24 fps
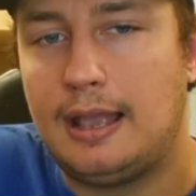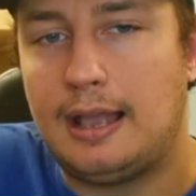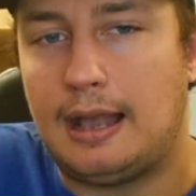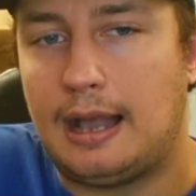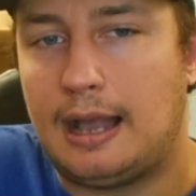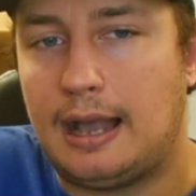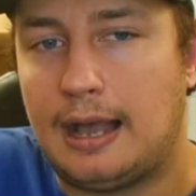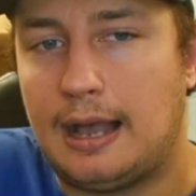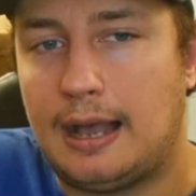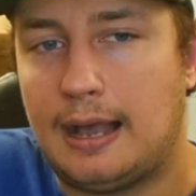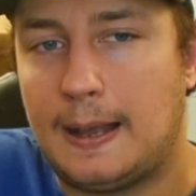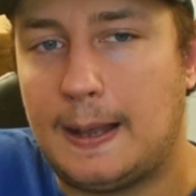
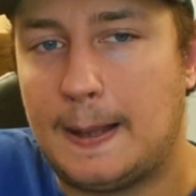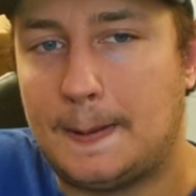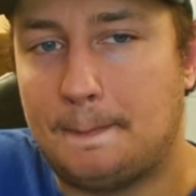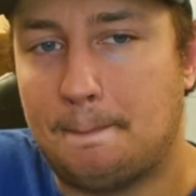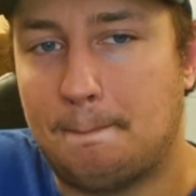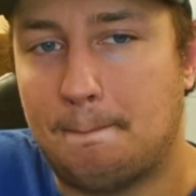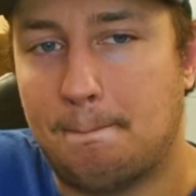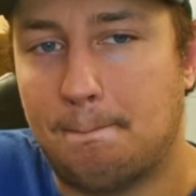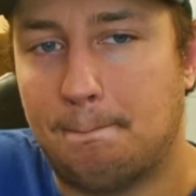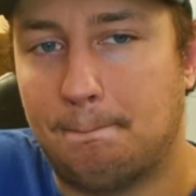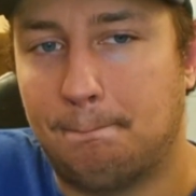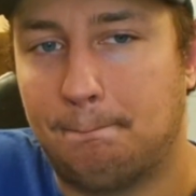
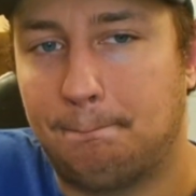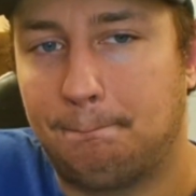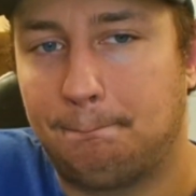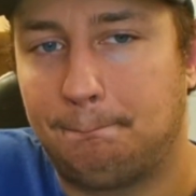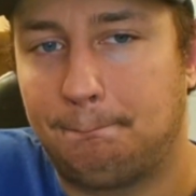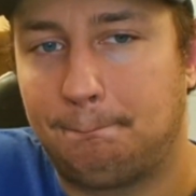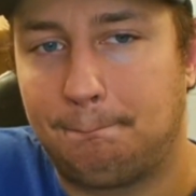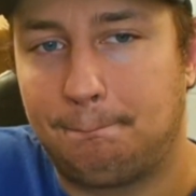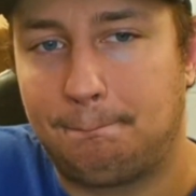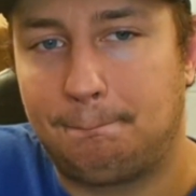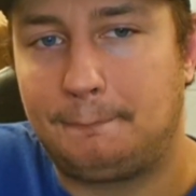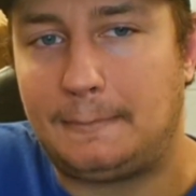
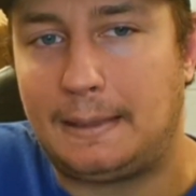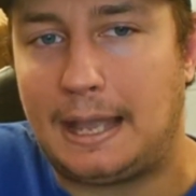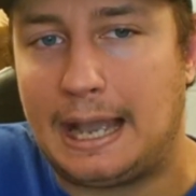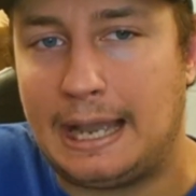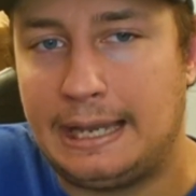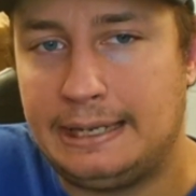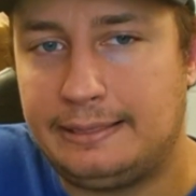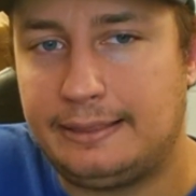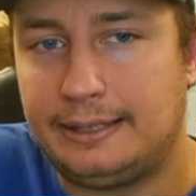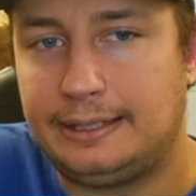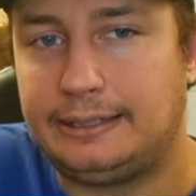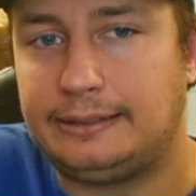
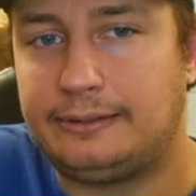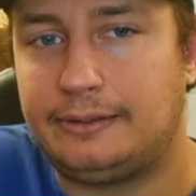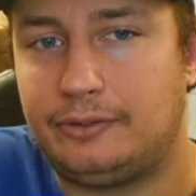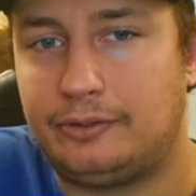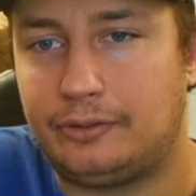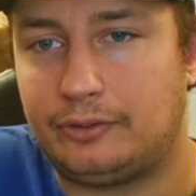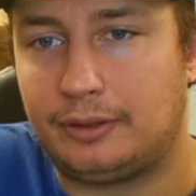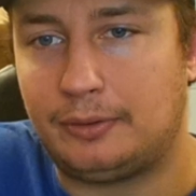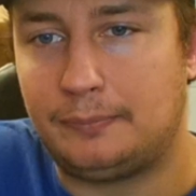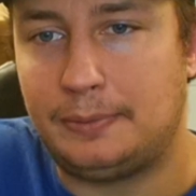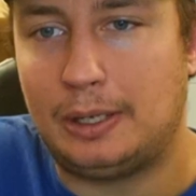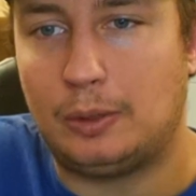I think this
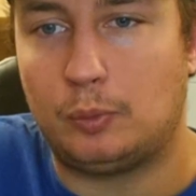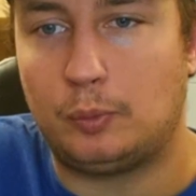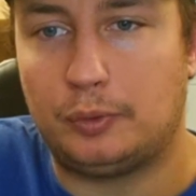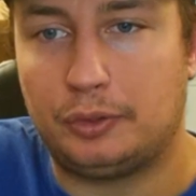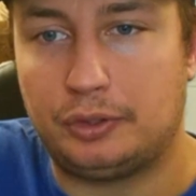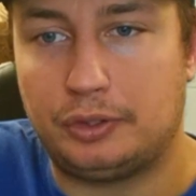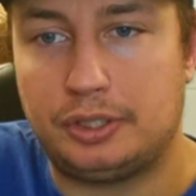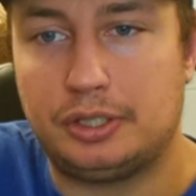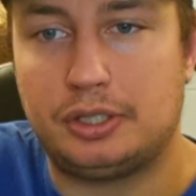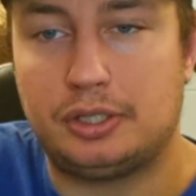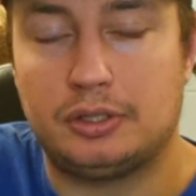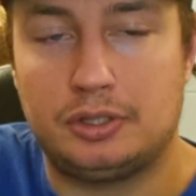is going to be a
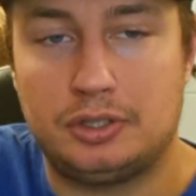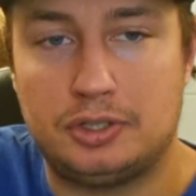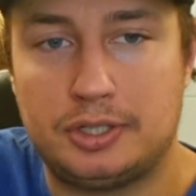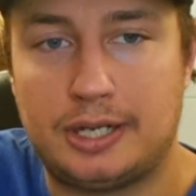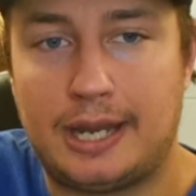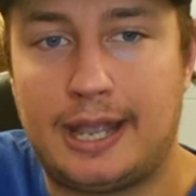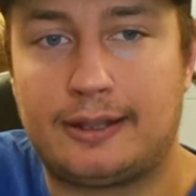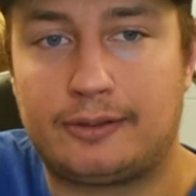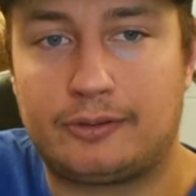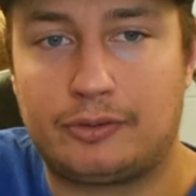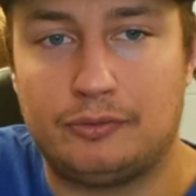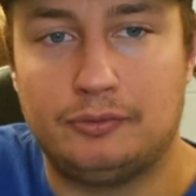really good
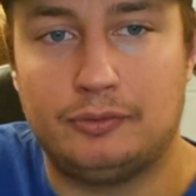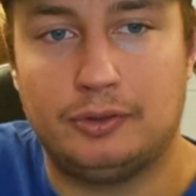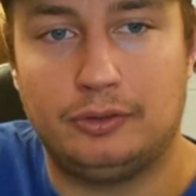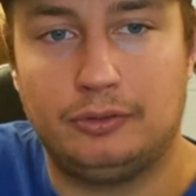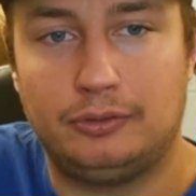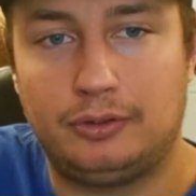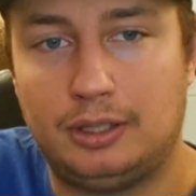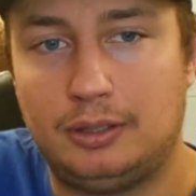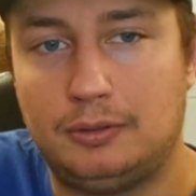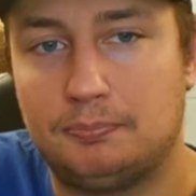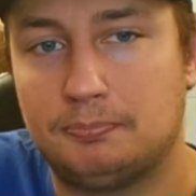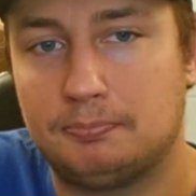Jacksonville
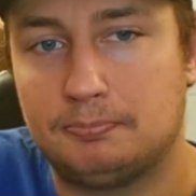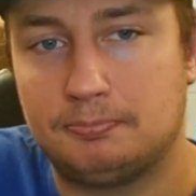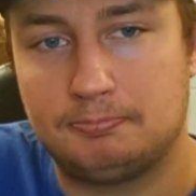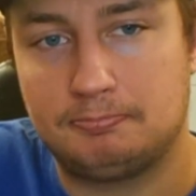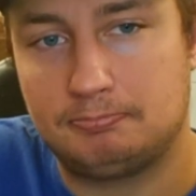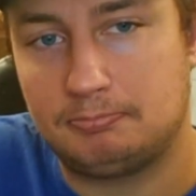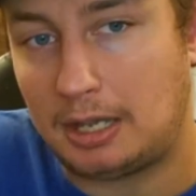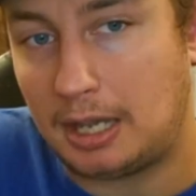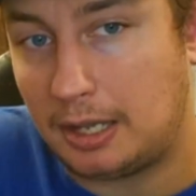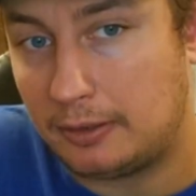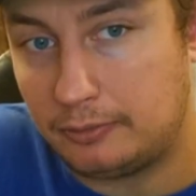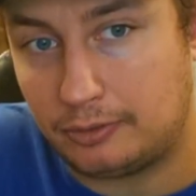team.
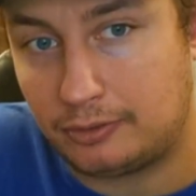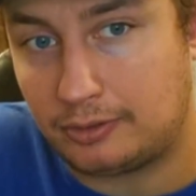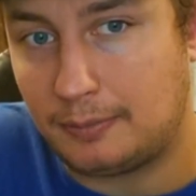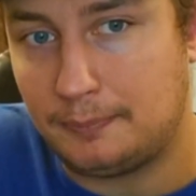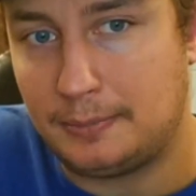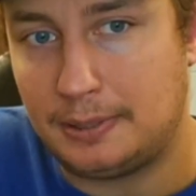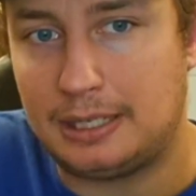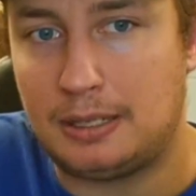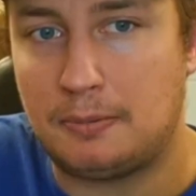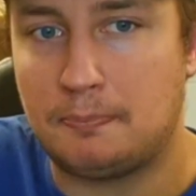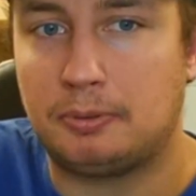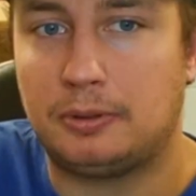I'm just going
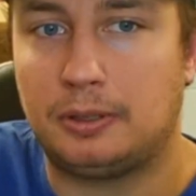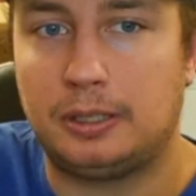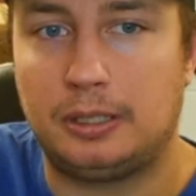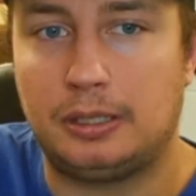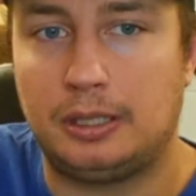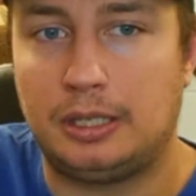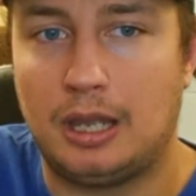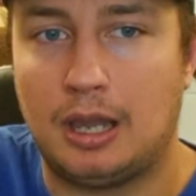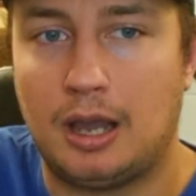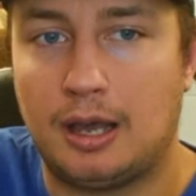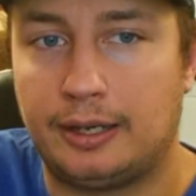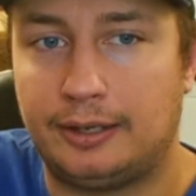to be
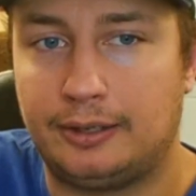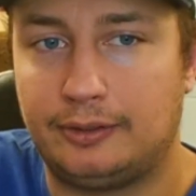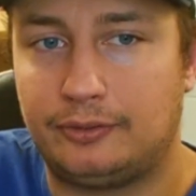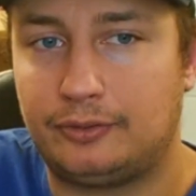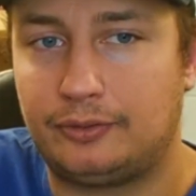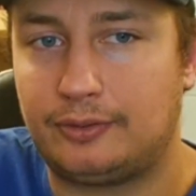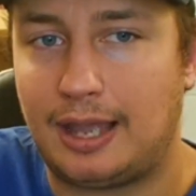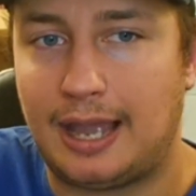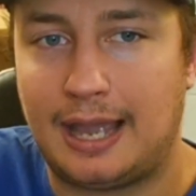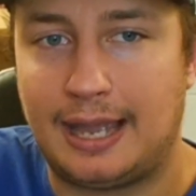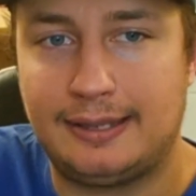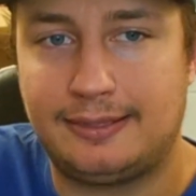completely
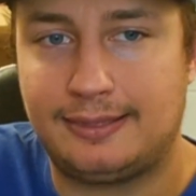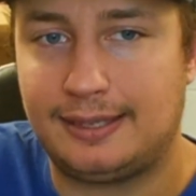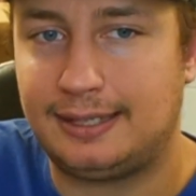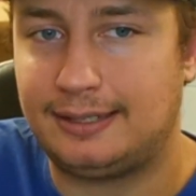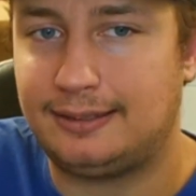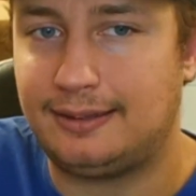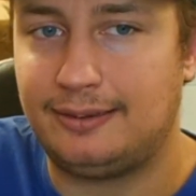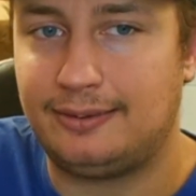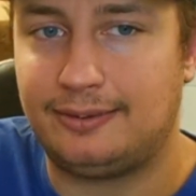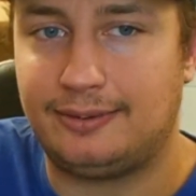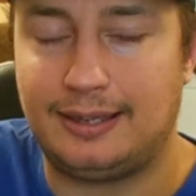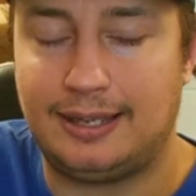honest. I think
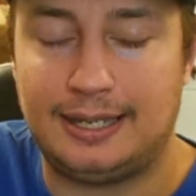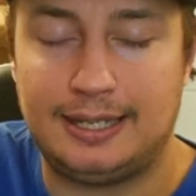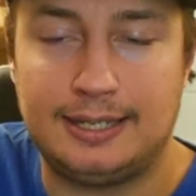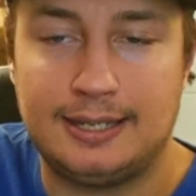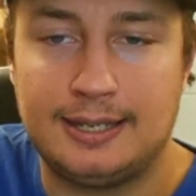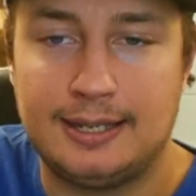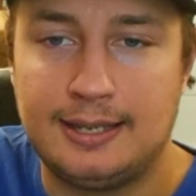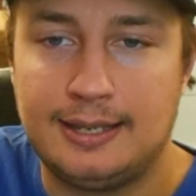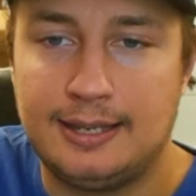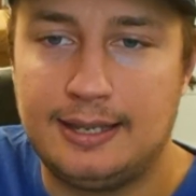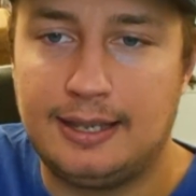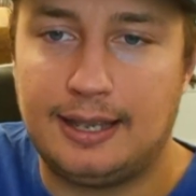this is a
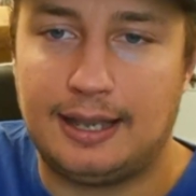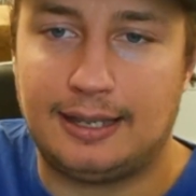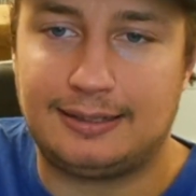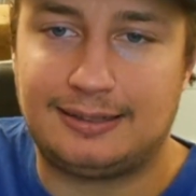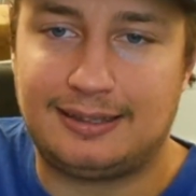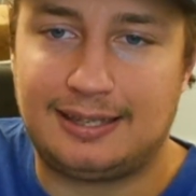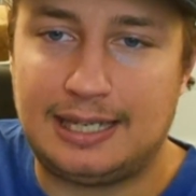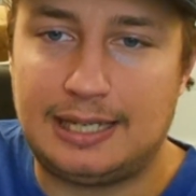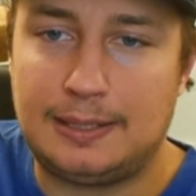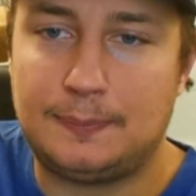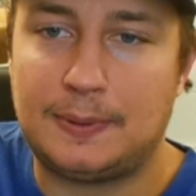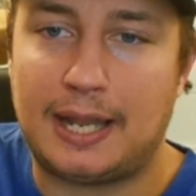
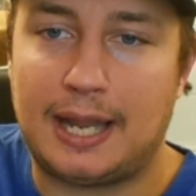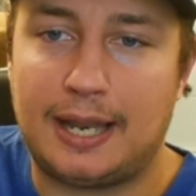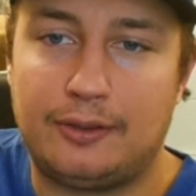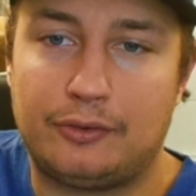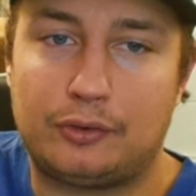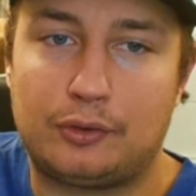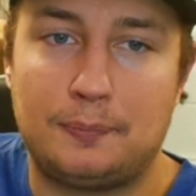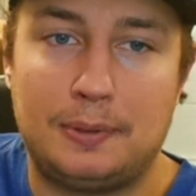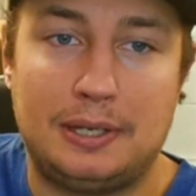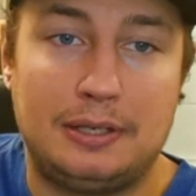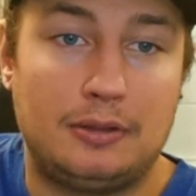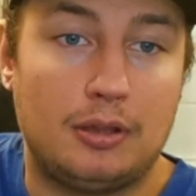team that is
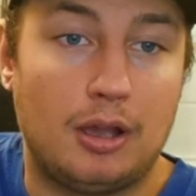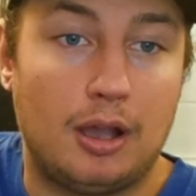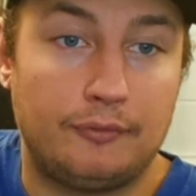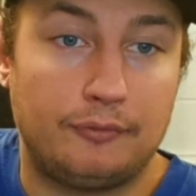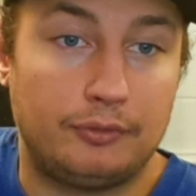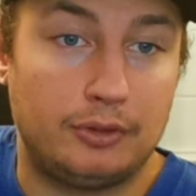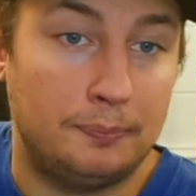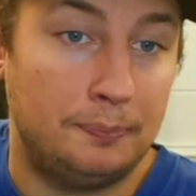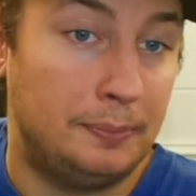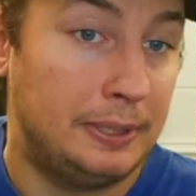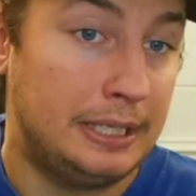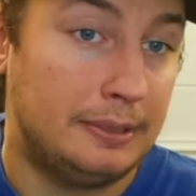going to be tough
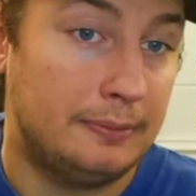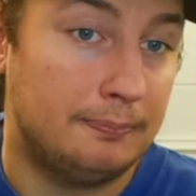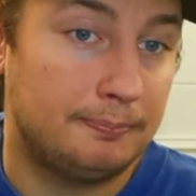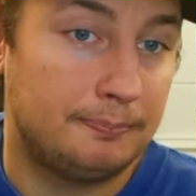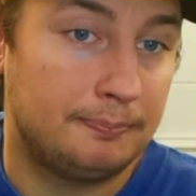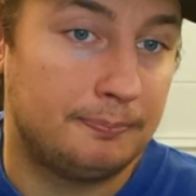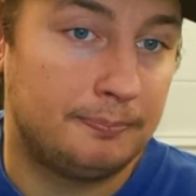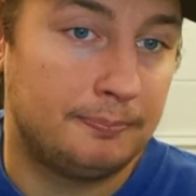to beat.